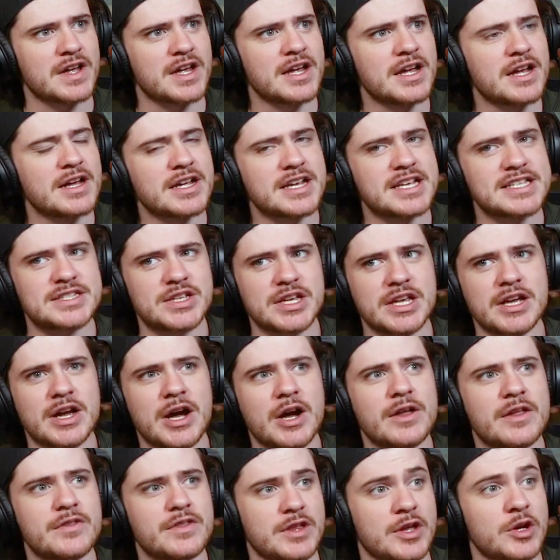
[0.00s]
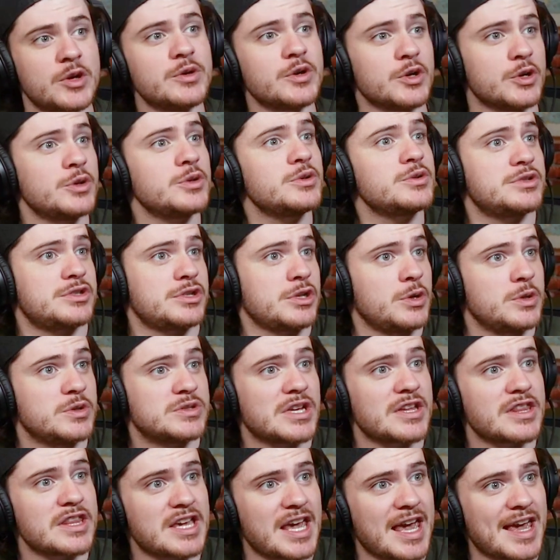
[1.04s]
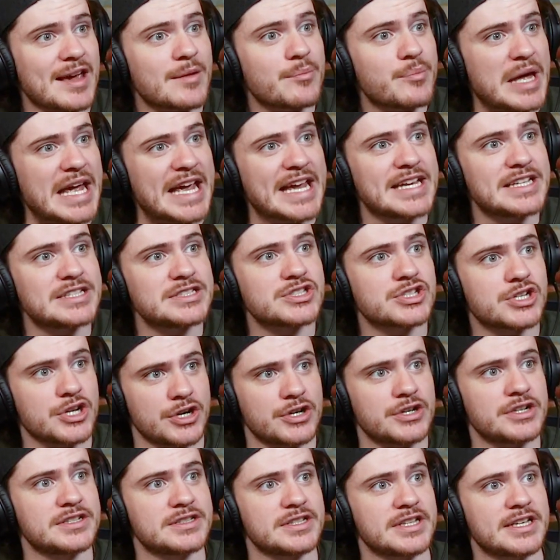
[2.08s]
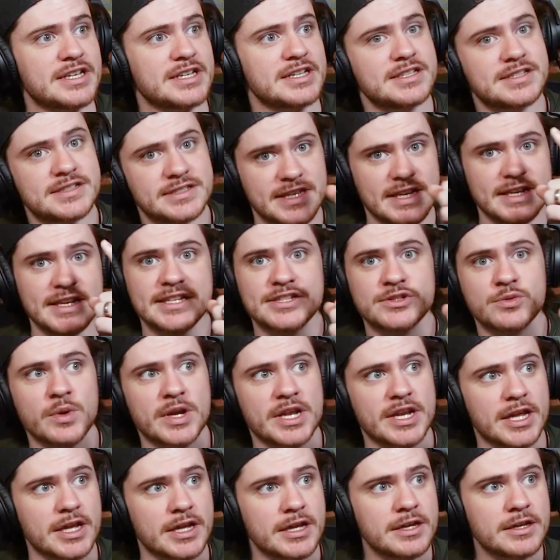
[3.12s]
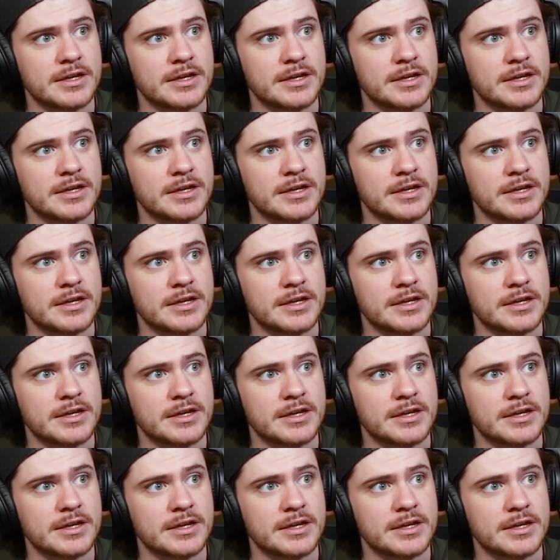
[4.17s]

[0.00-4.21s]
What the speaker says: Because who's on the campaigns currently? Sydney Sweeney.